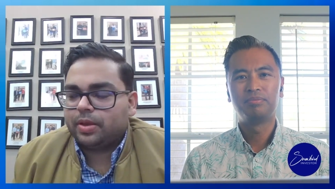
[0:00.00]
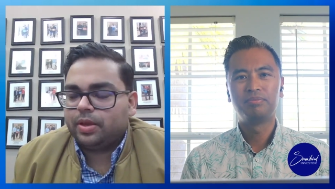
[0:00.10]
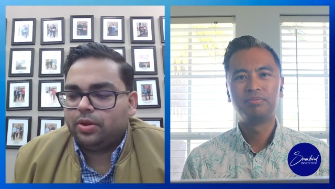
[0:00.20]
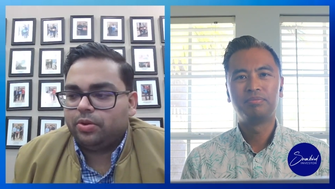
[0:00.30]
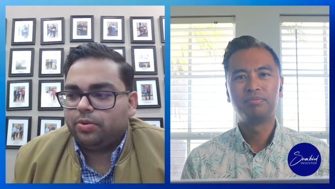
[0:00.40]

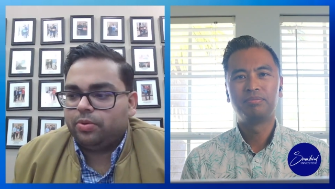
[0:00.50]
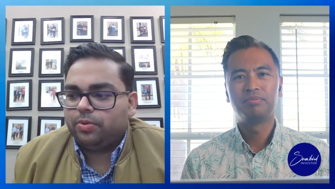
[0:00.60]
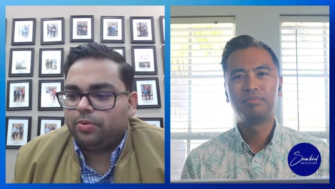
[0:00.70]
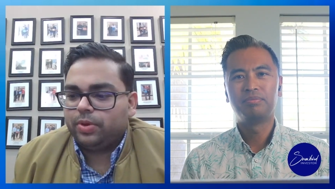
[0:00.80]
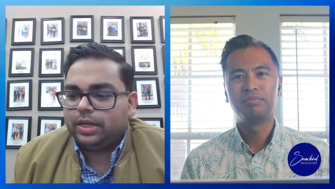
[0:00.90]
Speaker 1: you know,
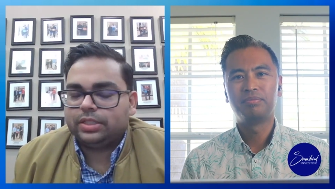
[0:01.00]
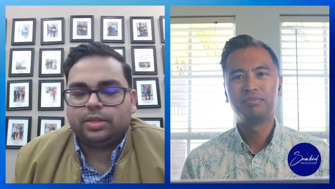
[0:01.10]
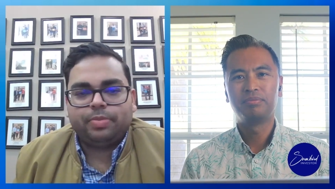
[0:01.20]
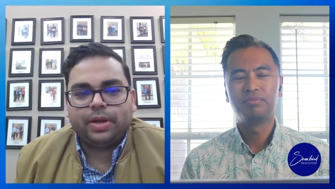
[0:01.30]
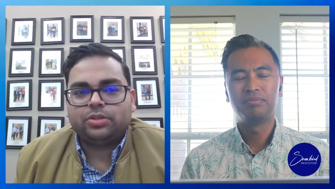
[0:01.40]
it just
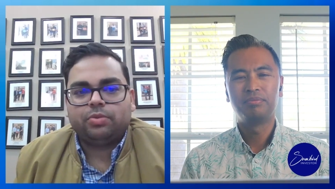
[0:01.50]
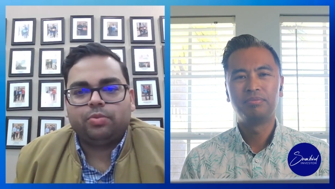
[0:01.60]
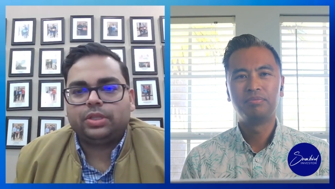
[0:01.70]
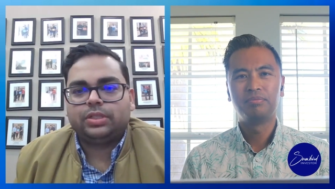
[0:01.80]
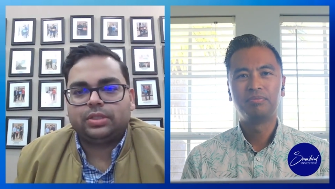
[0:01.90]
depends on
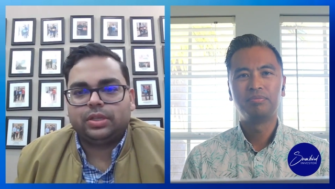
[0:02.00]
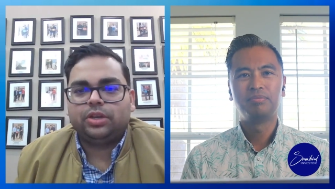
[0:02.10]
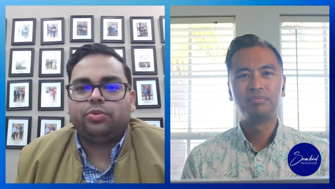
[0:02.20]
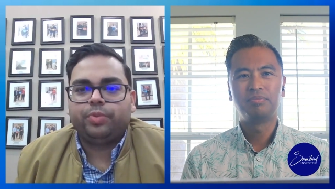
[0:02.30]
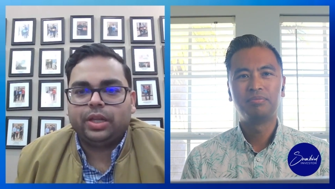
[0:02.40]
what's in
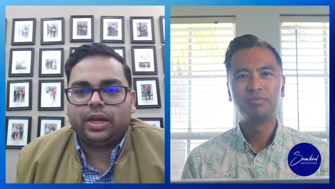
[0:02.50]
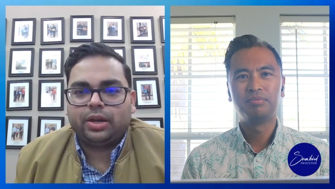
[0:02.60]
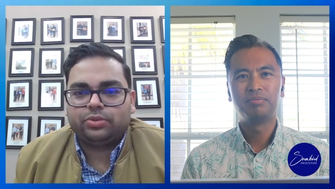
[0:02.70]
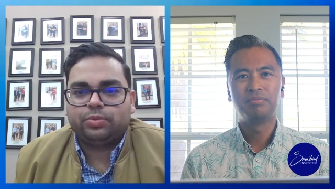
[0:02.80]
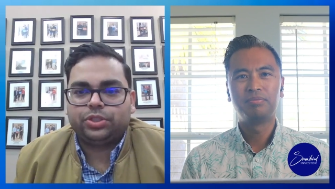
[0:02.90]
your
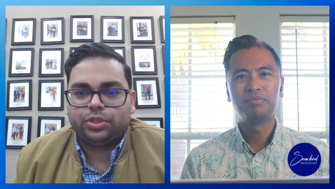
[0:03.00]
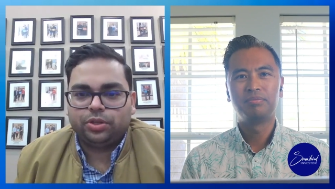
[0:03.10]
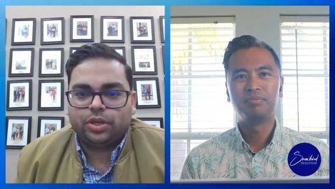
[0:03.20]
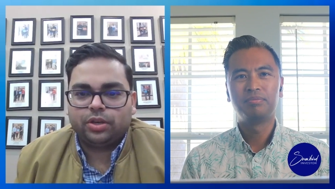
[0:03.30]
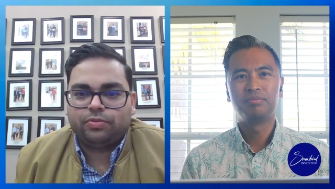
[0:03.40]
wheelhouse, what you're
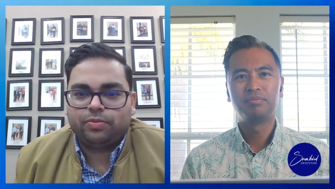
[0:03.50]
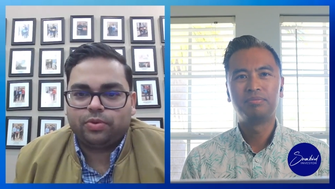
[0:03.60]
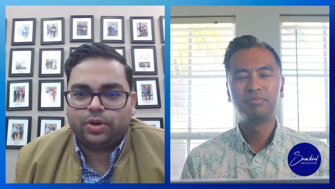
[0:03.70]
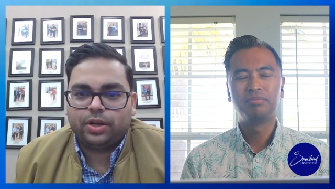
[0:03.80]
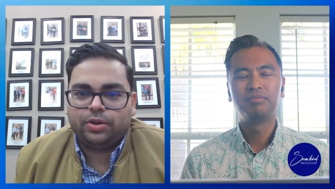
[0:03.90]
looking
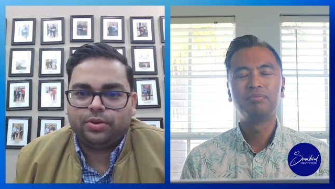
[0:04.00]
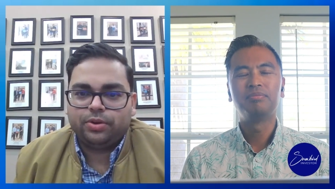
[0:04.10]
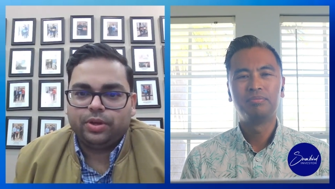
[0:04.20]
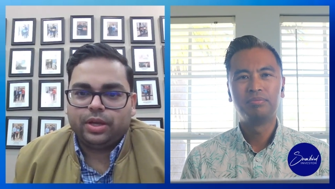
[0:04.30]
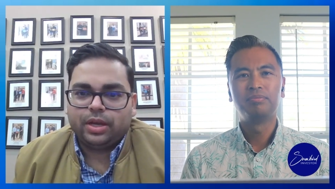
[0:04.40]
for, you know,
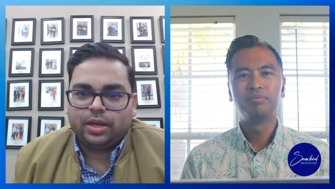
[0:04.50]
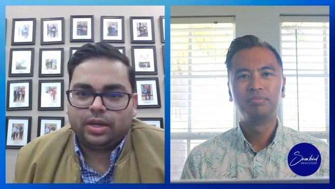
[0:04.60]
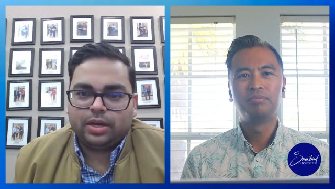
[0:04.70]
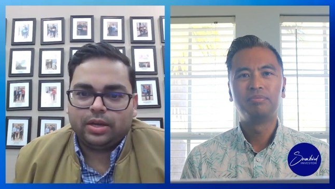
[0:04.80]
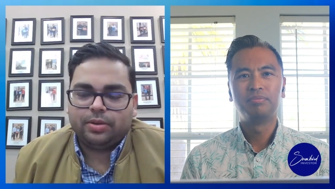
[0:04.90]

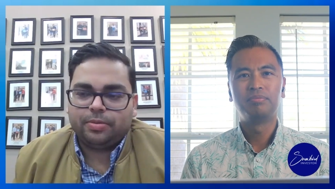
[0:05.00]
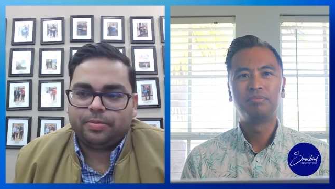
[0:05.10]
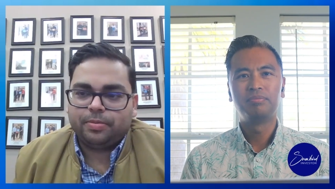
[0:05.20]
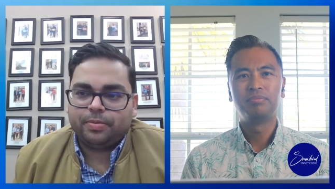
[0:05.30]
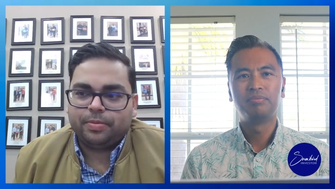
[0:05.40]
uh,
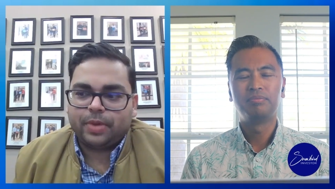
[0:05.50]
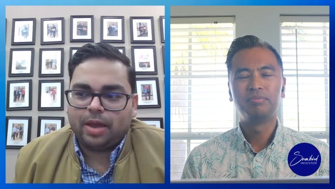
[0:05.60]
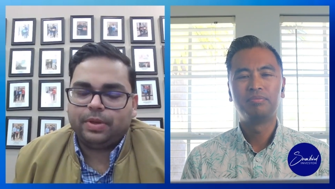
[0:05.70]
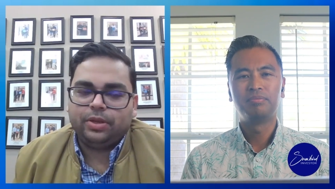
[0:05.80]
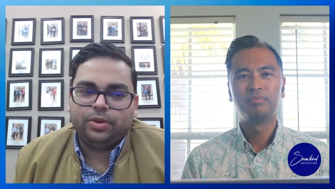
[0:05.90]
how
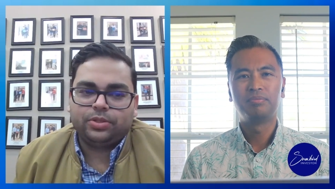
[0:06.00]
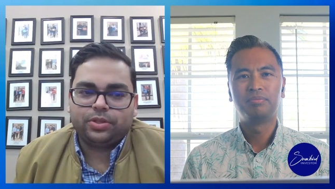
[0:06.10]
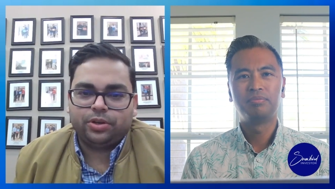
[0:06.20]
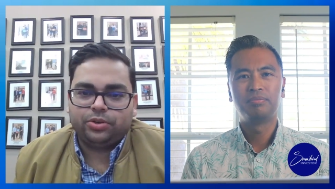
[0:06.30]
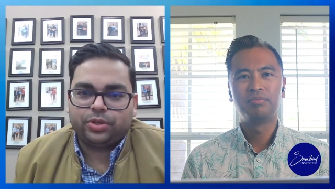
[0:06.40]
many units are
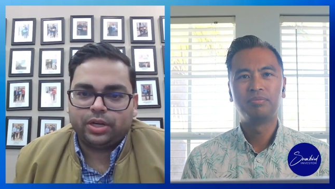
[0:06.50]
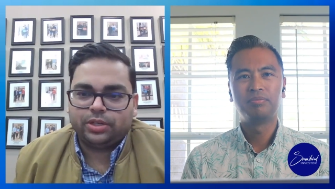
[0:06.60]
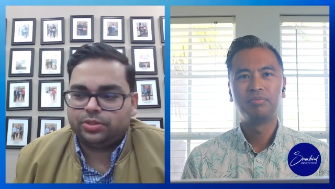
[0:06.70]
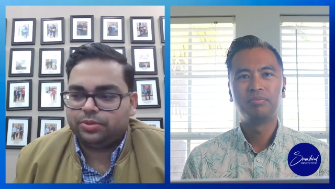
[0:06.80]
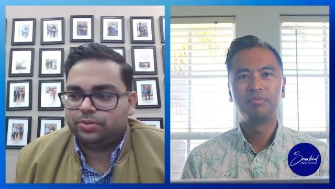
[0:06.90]
you trying
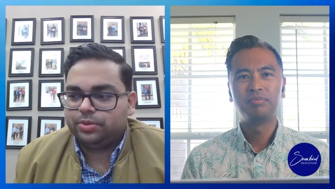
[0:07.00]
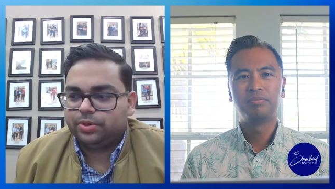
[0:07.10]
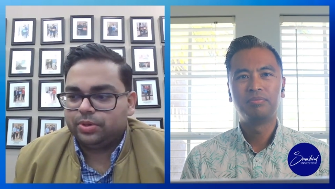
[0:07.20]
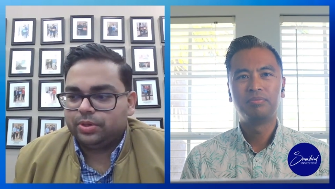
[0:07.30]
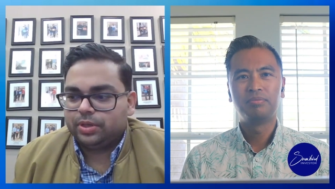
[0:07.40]
to
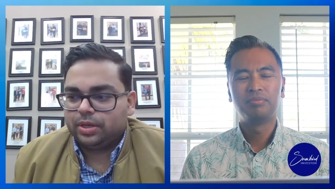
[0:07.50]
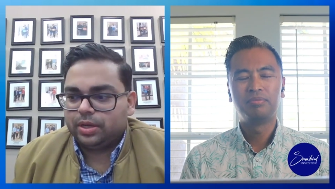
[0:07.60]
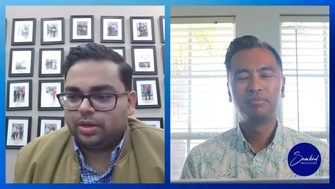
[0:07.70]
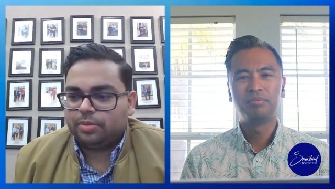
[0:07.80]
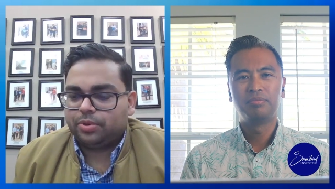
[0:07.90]

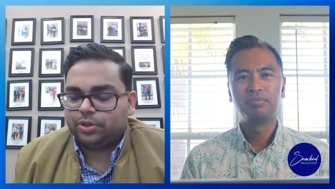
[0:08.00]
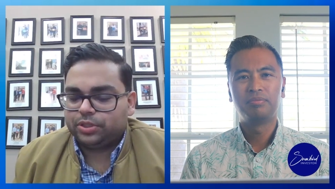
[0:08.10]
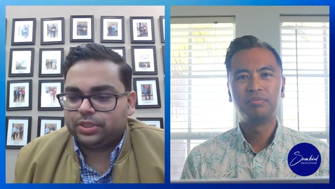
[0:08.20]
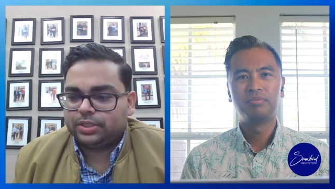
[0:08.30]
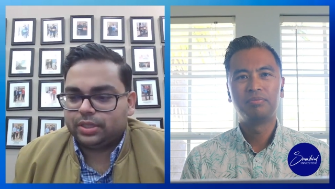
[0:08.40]
uh,
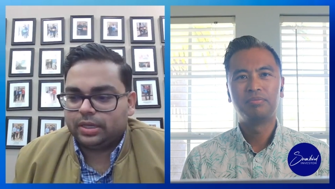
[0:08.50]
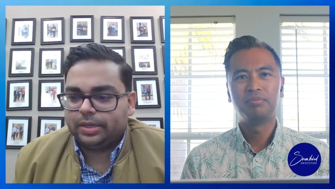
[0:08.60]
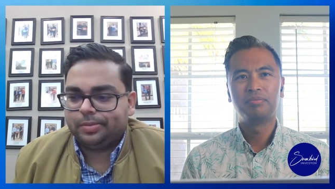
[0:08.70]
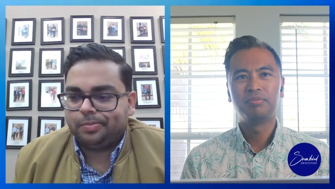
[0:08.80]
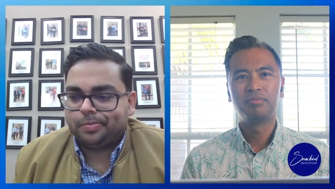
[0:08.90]
purchase?
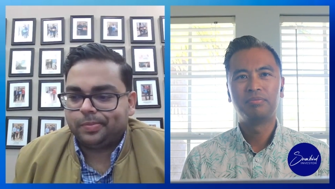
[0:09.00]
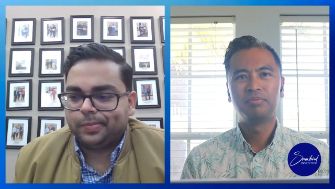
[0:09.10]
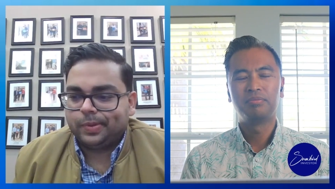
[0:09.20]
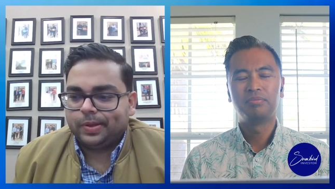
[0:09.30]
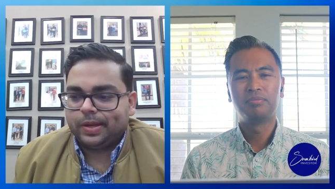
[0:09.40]
Um,
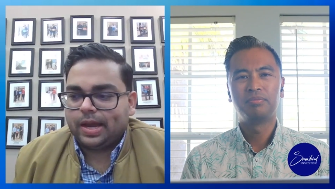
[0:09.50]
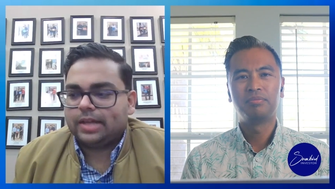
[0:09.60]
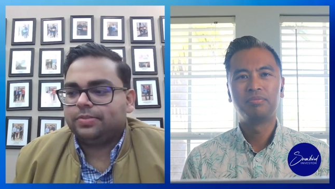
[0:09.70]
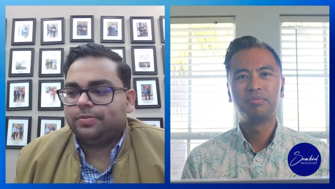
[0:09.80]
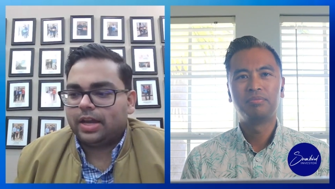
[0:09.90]
as
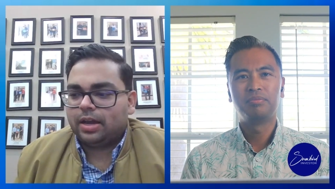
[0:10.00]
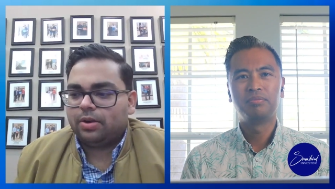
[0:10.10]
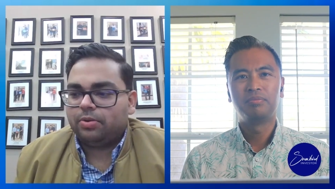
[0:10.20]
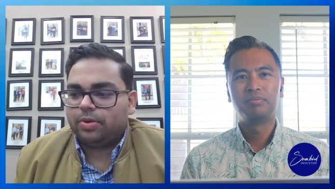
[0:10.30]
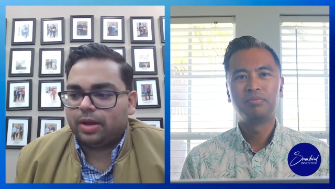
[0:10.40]
of
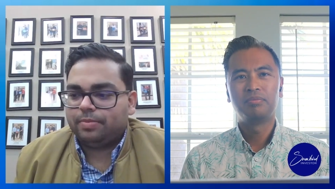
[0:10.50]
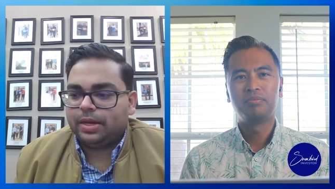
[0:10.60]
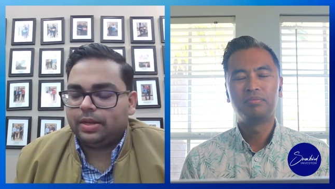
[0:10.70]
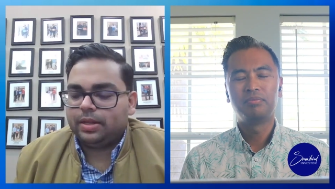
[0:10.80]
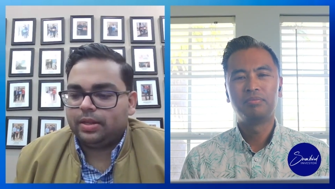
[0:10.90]
now, I
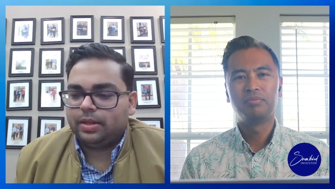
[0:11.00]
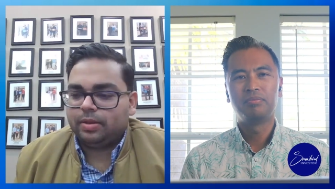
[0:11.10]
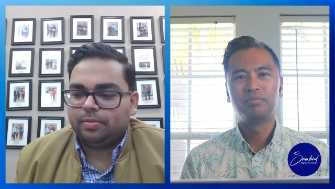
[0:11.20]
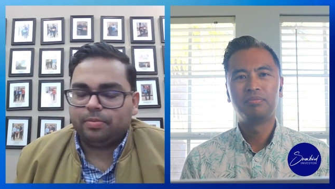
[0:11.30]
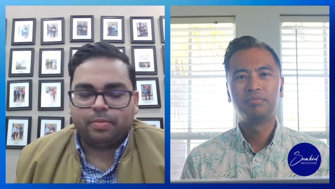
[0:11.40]
mean,
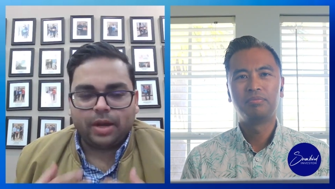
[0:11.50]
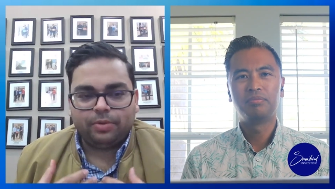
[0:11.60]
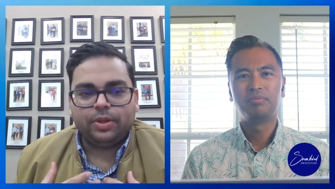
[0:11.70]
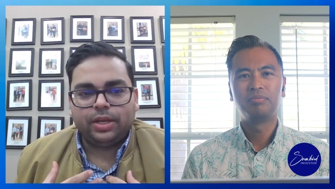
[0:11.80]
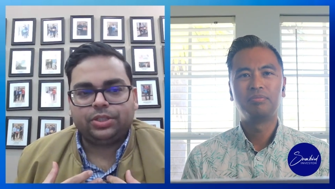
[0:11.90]
my
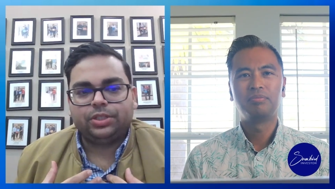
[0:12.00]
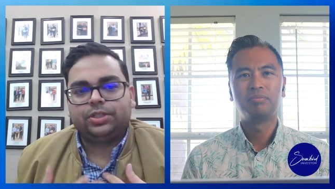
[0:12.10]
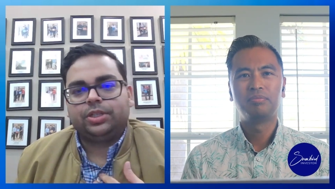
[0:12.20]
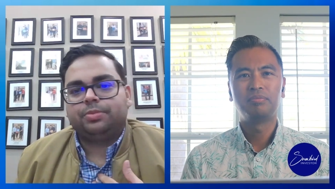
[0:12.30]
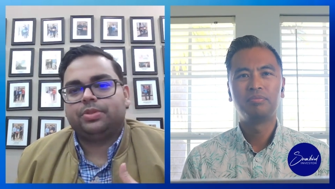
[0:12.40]

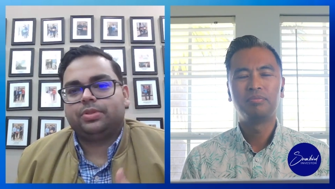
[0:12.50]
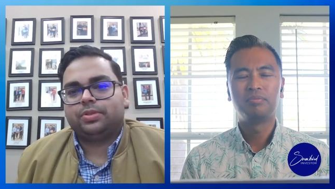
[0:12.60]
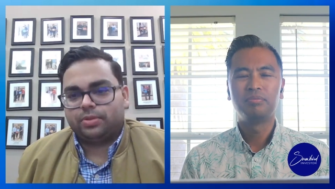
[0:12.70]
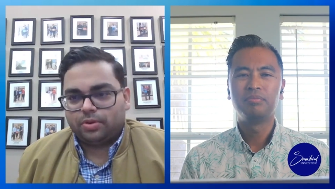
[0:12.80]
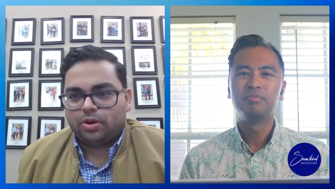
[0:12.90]
relationships